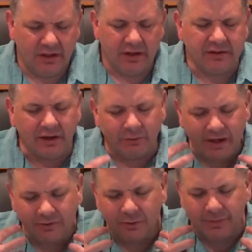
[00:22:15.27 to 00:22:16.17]
That we
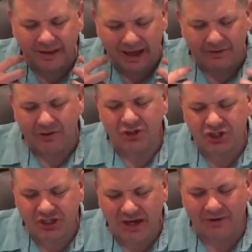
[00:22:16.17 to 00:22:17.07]
will be out there
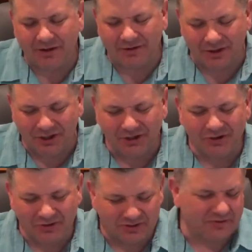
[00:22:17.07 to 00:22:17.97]
sharing the good
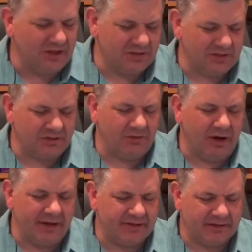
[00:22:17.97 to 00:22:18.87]
news of Jesus
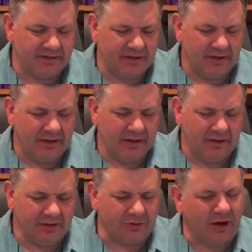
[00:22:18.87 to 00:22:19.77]
Christ.
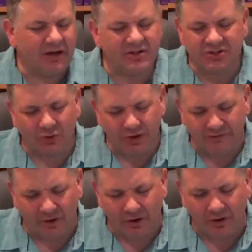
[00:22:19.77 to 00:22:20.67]
The greatest story of
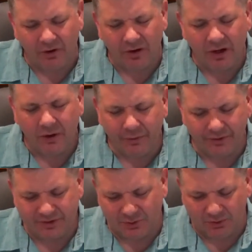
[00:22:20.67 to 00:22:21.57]
all with
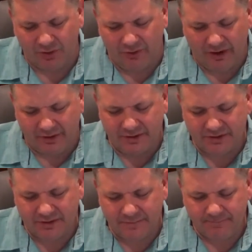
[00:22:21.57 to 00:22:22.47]
this world around us.